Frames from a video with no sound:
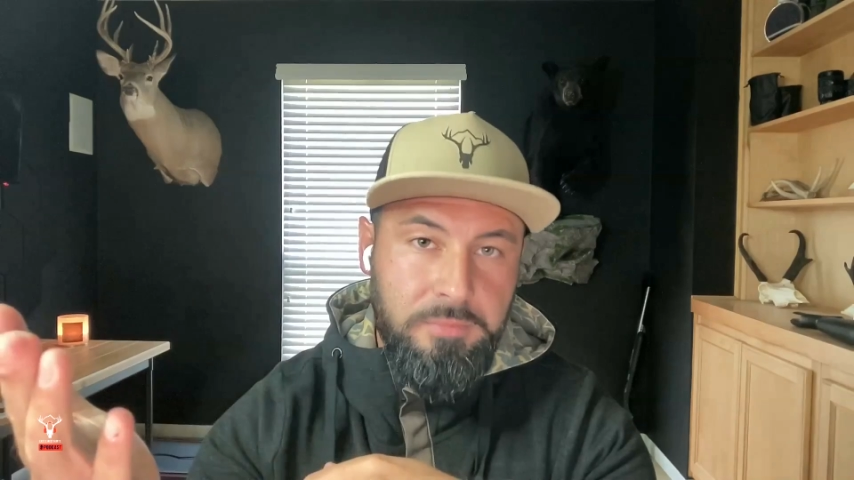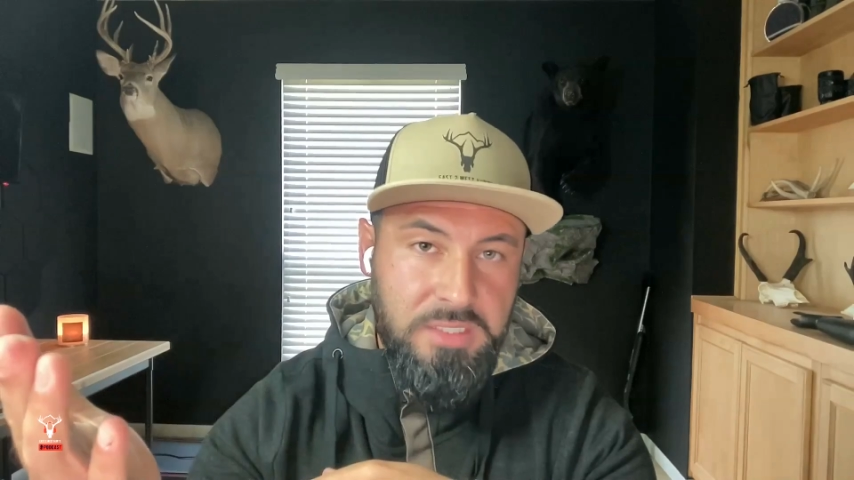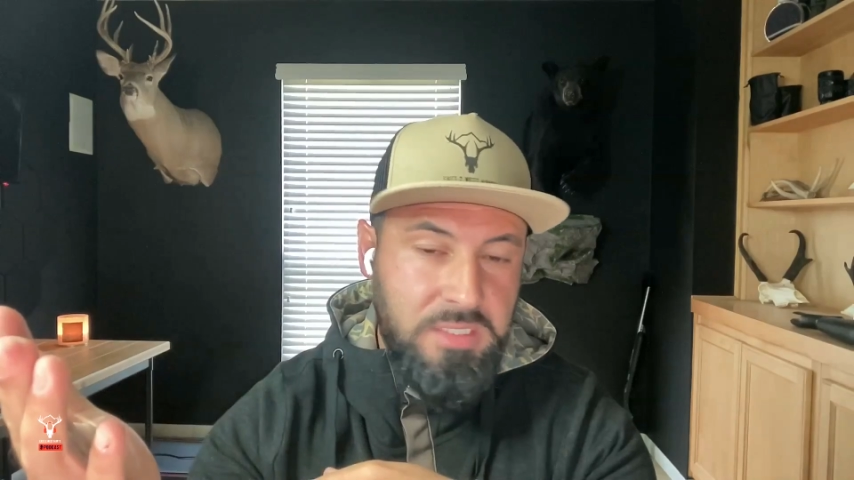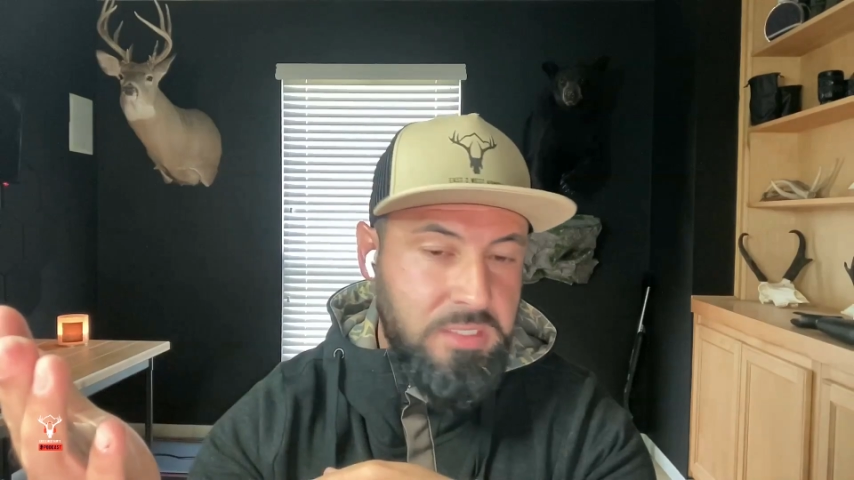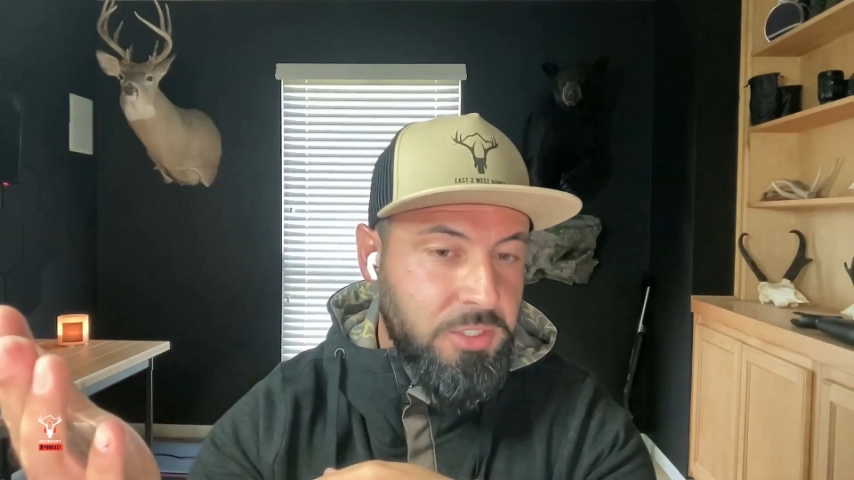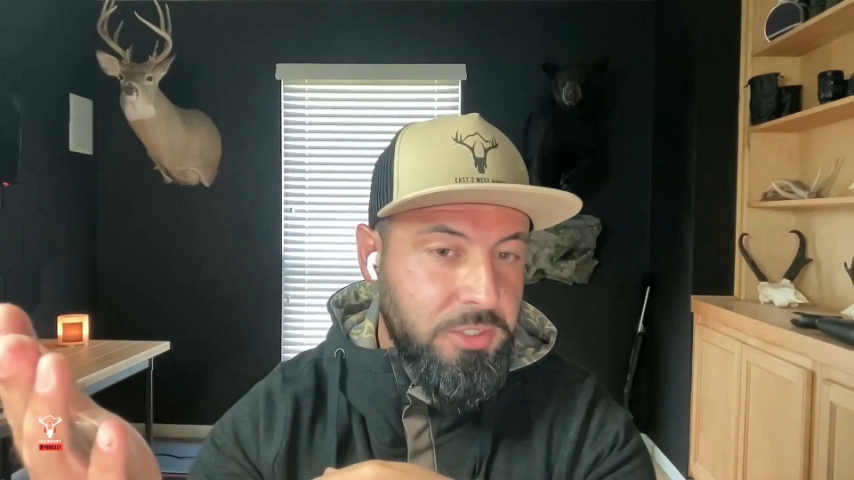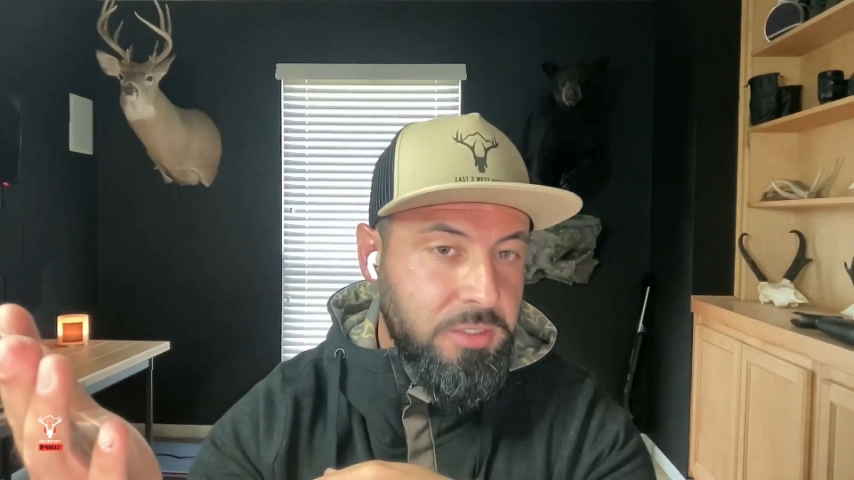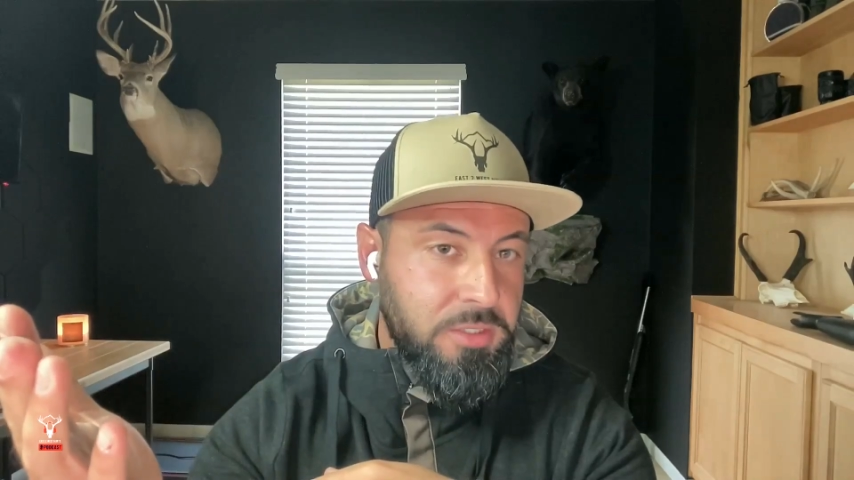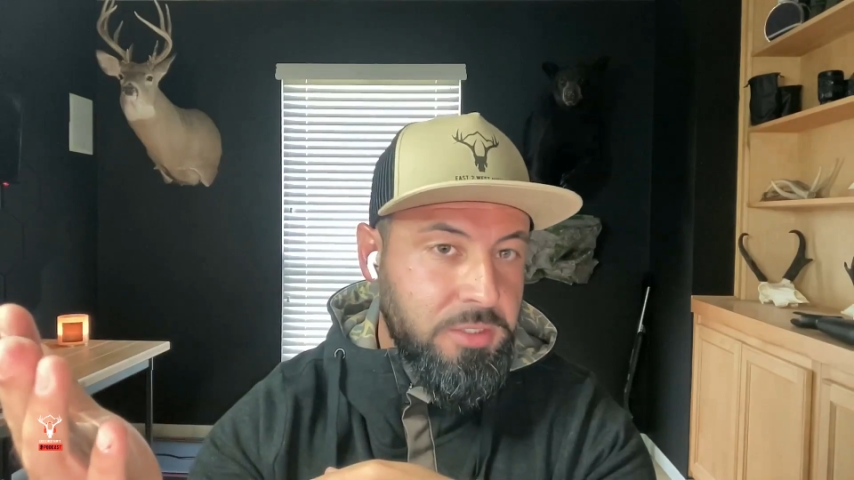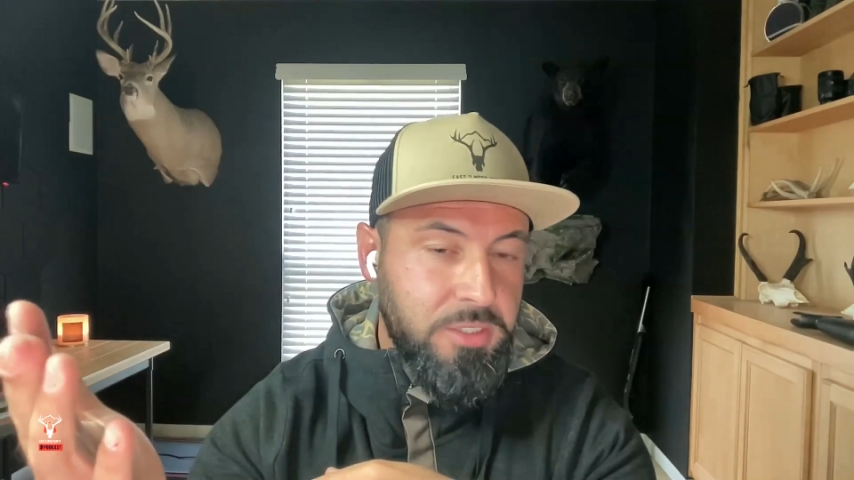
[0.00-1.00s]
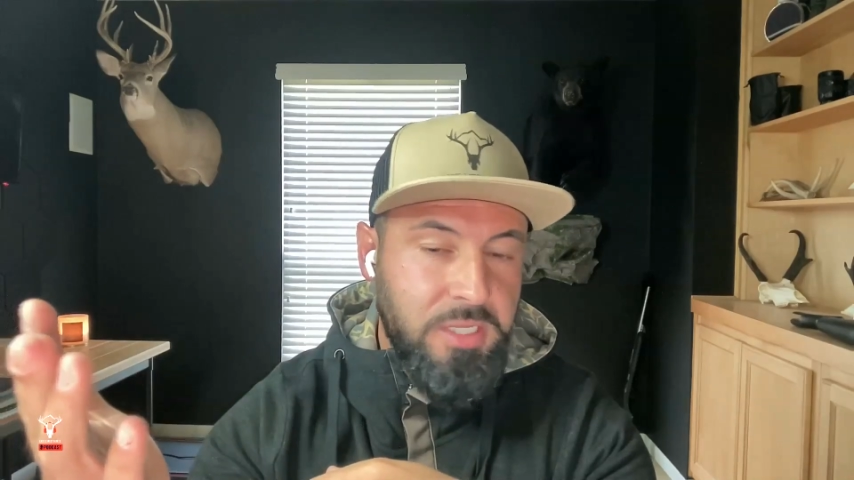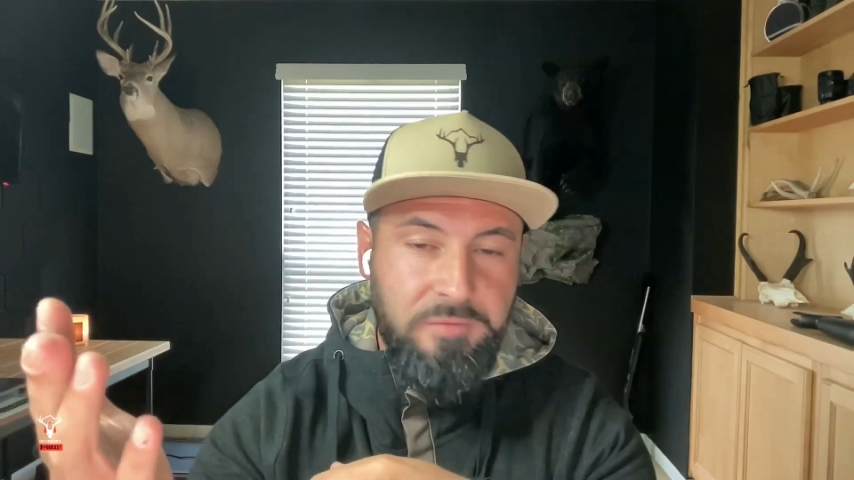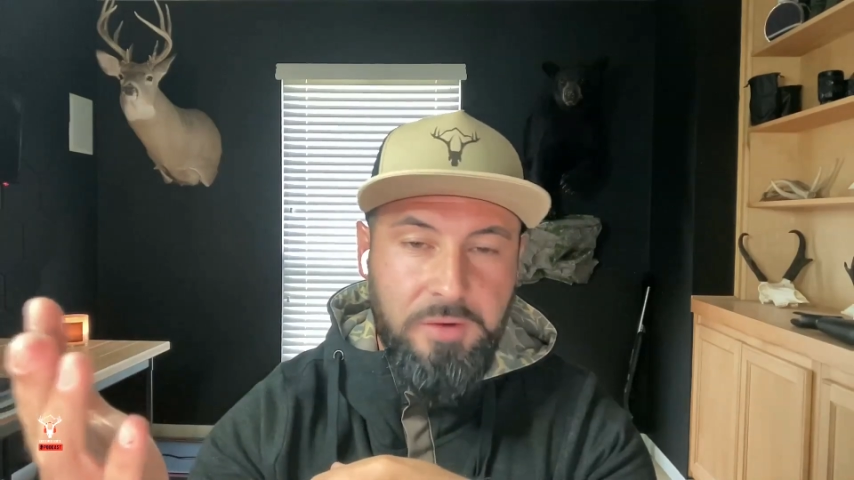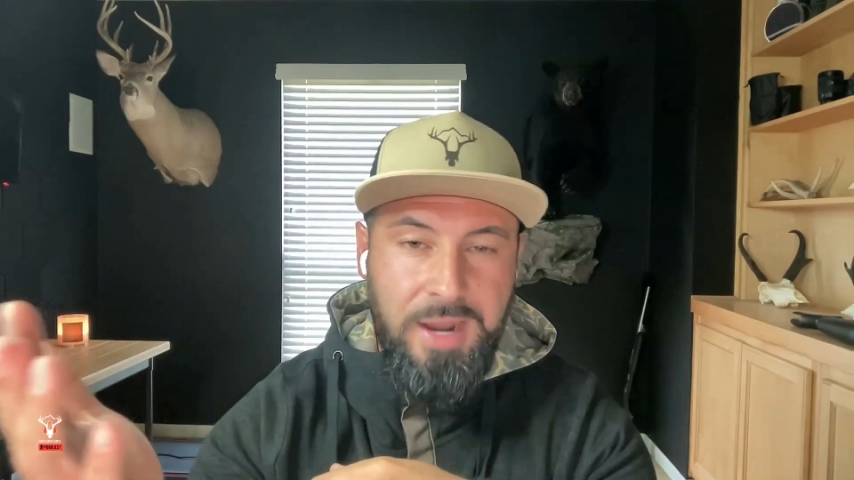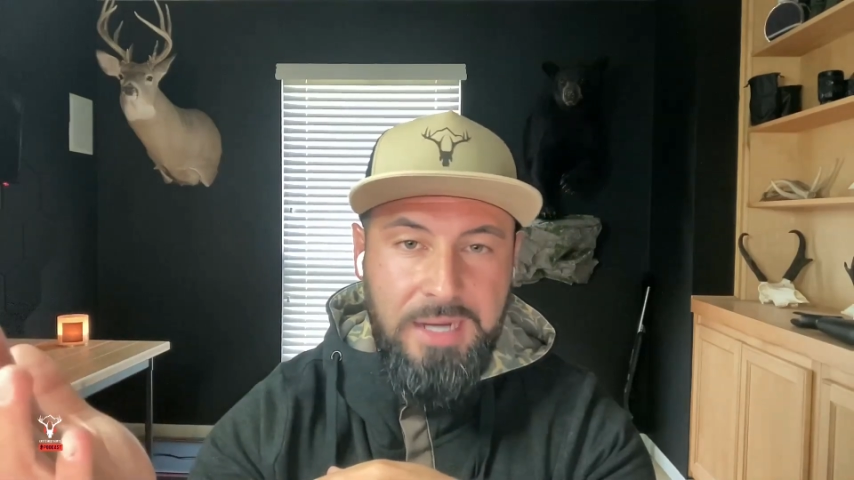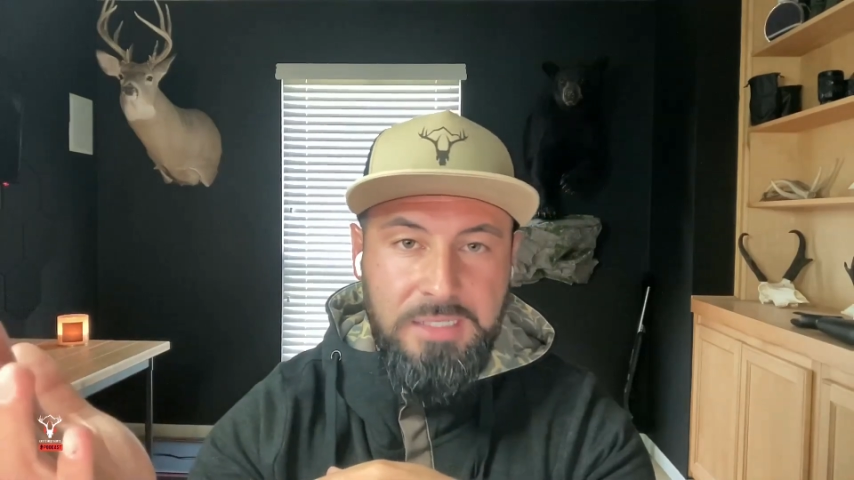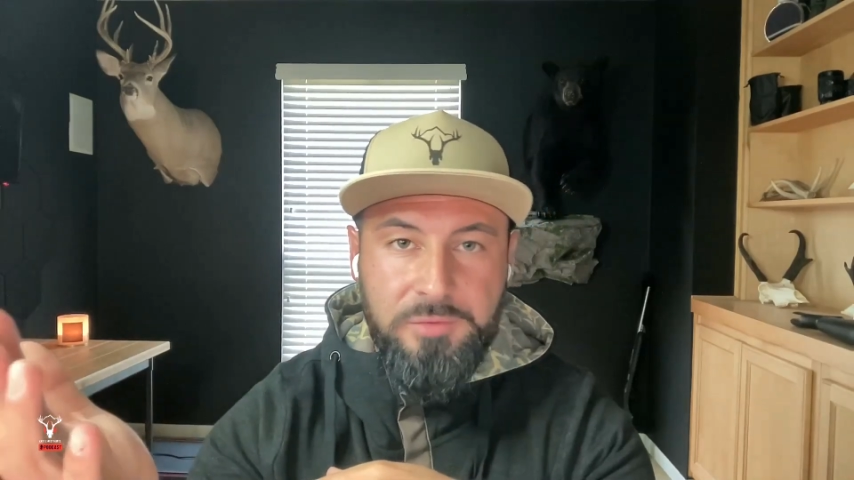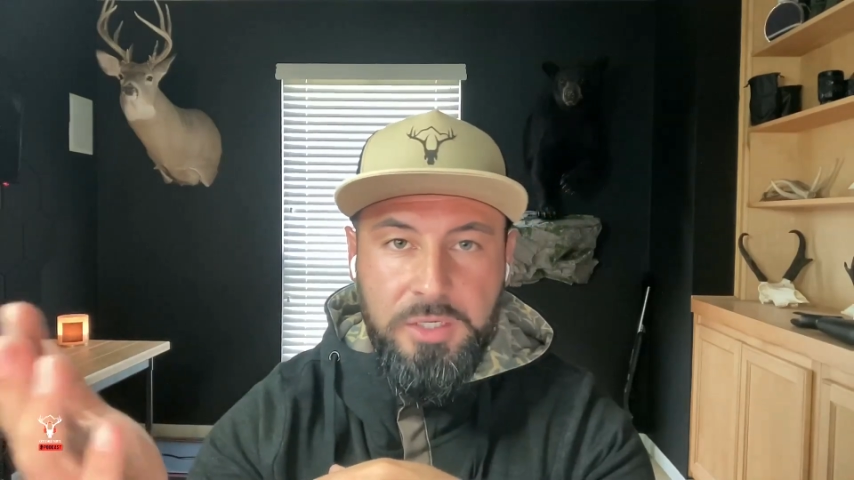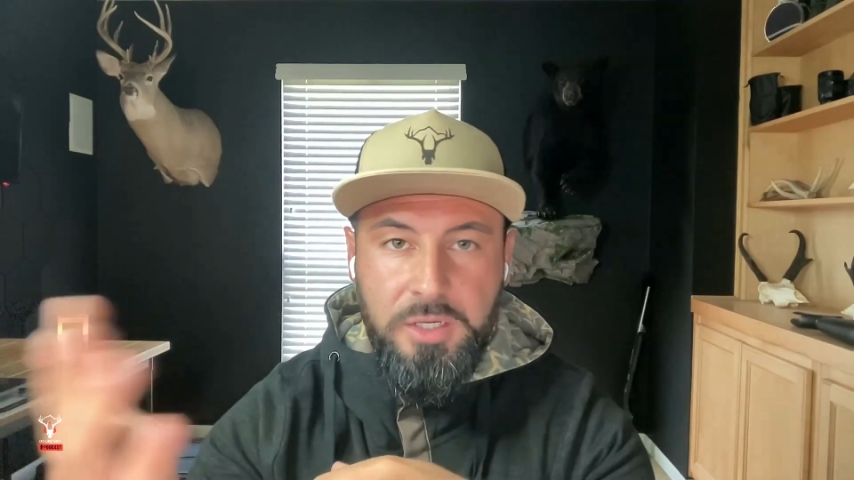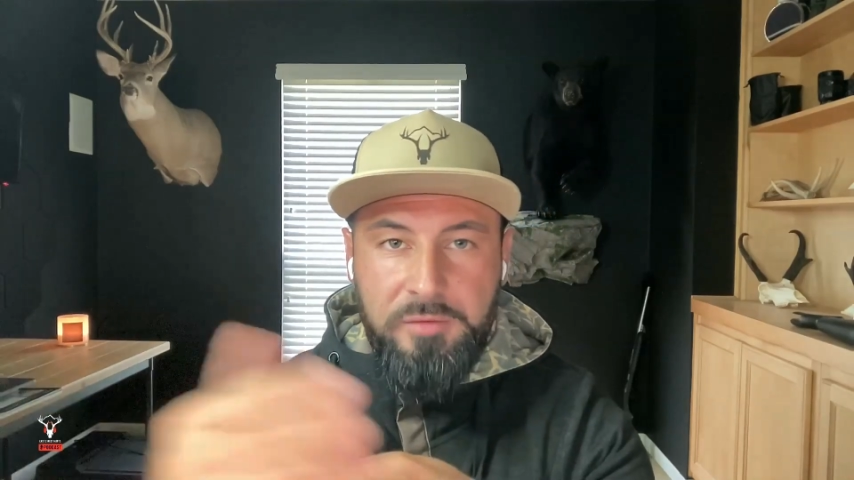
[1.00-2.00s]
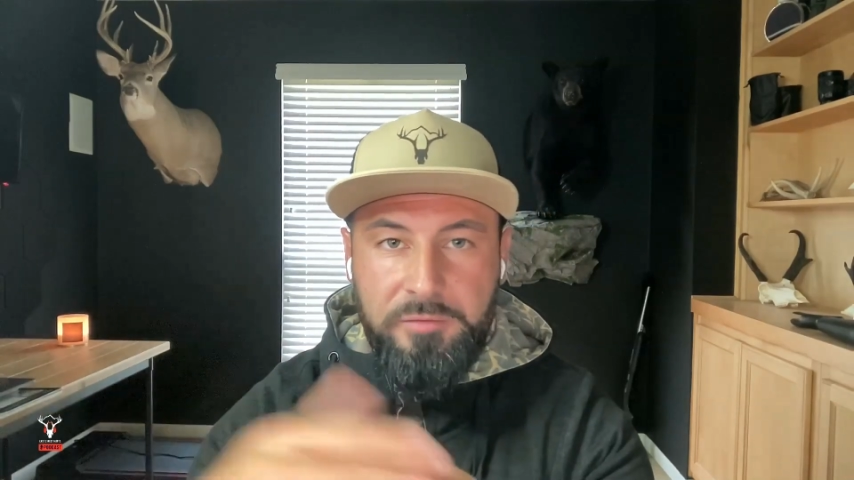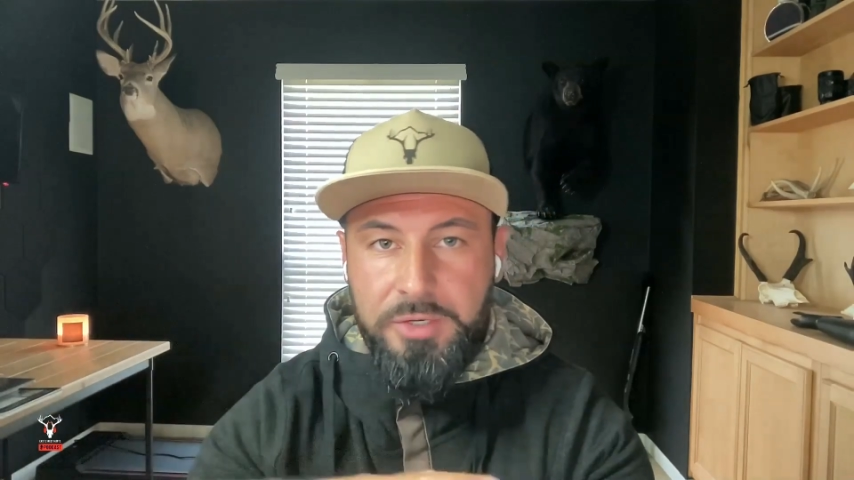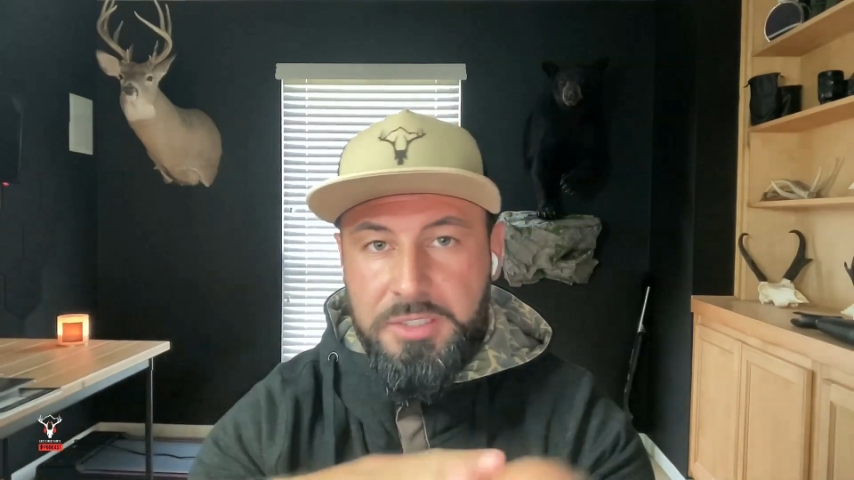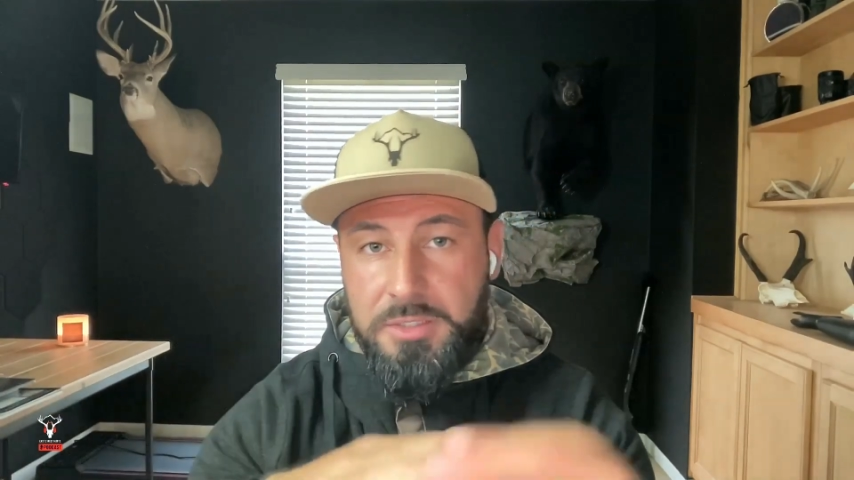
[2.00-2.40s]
this is a good day for active recovery.